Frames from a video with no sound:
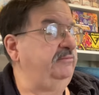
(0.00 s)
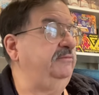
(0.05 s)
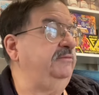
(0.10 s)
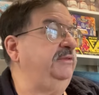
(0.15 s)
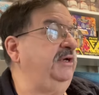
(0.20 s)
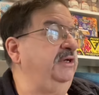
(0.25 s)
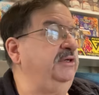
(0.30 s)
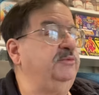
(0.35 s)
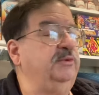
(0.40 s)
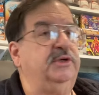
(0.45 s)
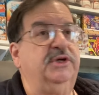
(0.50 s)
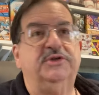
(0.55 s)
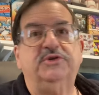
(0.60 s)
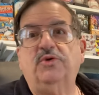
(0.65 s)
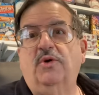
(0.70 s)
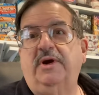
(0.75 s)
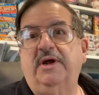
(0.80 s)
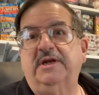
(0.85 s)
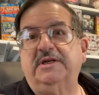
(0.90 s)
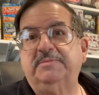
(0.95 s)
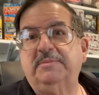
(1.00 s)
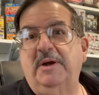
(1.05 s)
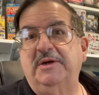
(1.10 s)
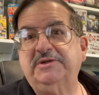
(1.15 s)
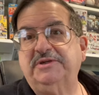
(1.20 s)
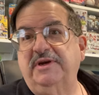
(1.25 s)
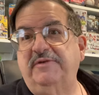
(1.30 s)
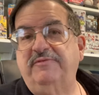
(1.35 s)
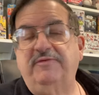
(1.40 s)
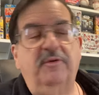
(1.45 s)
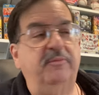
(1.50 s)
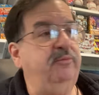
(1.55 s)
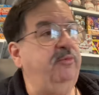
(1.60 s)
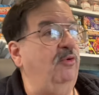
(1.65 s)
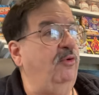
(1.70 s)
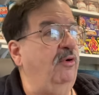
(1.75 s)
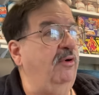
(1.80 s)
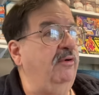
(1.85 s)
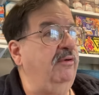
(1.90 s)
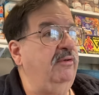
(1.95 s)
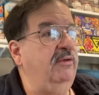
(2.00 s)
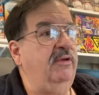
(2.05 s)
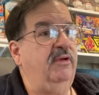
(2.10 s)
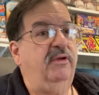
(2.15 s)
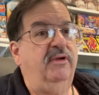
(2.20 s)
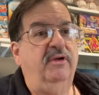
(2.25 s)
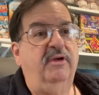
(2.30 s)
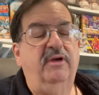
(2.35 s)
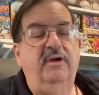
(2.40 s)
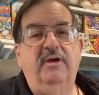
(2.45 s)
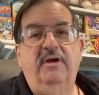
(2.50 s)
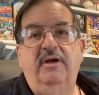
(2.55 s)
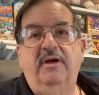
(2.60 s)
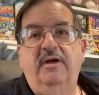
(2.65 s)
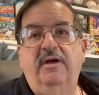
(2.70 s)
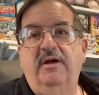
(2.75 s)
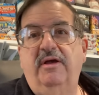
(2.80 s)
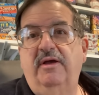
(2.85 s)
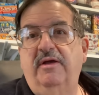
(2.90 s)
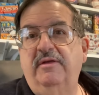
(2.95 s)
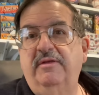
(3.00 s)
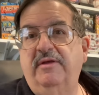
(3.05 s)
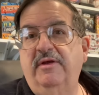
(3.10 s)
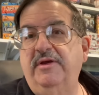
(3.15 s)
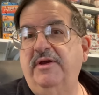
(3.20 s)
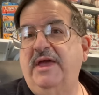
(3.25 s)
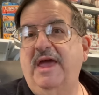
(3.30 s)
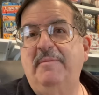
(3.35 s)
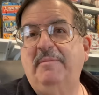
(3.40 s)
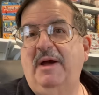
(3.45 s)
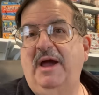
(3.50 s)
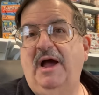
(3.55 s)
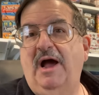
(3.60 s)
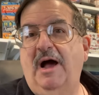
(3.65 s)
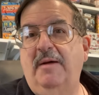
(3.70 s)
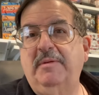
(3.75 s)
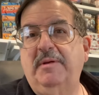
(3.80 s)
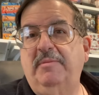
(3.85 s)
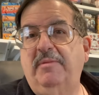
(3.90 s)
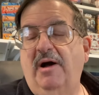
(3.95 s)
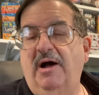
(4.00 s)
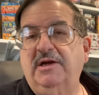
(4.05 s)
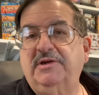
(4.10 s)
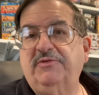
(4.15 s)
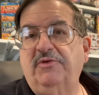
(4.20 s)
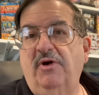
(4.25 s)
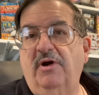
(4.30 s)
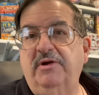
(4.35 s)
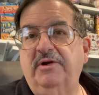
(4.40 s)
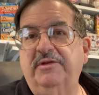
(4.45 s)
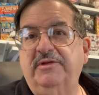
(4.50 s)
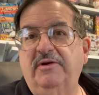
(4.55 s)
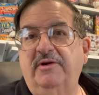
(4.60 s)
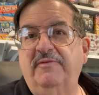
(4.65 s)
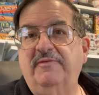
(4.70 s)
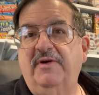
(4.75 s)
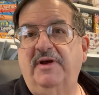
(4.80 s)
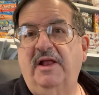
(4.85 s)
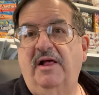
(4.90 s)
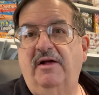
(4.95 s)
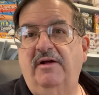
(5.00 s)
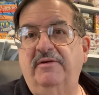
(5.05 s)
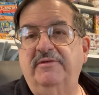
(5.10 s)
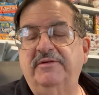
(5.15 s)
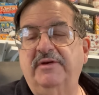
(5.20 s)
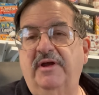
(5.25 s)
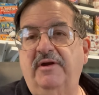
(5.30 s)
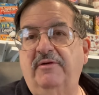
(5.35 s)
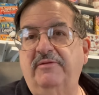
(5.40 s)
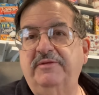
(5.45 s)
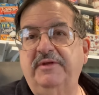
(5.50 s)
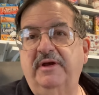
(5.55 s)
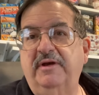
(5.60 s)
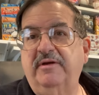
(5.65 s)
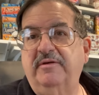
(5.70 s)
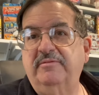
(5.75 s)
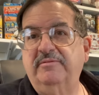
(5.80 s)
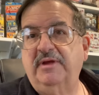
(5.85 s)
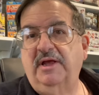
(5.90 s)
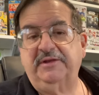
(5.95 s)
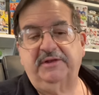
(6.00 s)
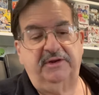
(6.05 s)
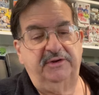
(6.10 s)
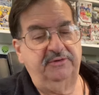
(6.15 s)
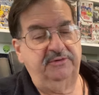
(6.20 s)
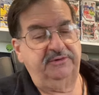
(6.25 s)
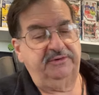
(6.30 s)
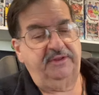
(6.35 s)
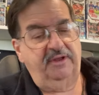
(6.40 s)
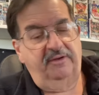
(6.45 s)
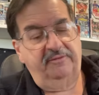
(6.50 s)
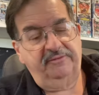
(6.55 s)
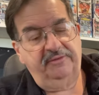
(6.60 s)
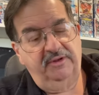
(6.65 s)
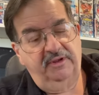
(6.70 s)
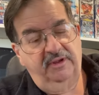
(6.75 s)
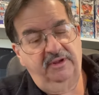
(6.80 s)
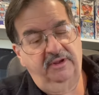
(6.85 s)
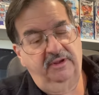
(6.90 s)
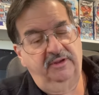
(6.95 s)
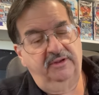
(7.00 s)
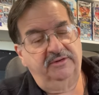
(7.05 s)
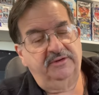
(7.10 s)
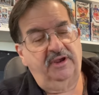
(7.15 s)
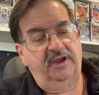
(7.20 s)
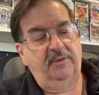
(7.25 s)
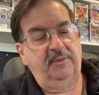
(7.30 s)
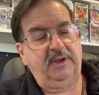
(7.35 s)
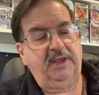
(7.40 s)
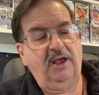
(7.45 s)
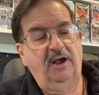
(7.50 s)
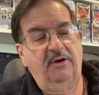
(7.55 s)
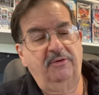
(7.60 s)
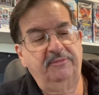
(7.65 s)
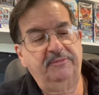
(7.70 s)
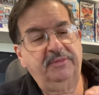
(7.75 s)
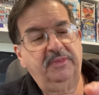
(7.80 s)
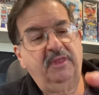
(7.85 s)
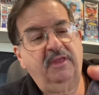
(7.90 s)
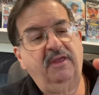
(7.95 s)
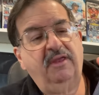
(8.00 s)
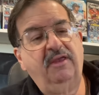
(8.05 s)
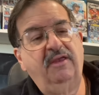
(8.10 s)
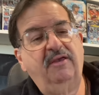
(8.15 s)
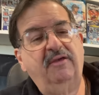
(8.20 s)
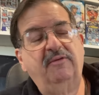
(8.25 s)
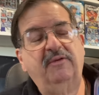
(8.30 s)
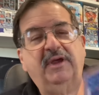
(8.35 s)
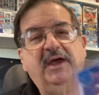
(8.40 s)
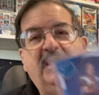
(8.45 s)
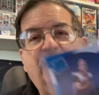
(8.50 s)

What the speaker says: Geez, when you're talking especially football, you can't buy a hobby box for $135, I don't think. Not the new stuff. So here we go. We got